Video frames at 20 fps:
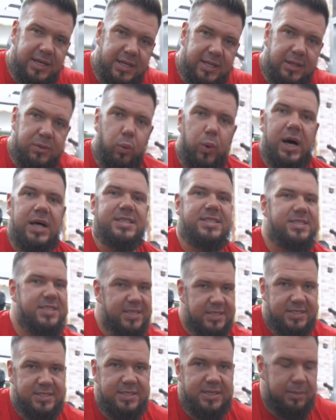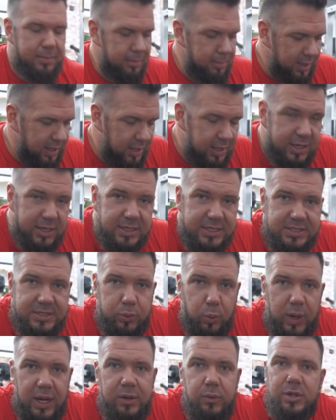in one system. Because
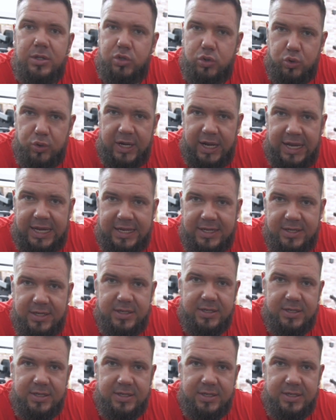when we train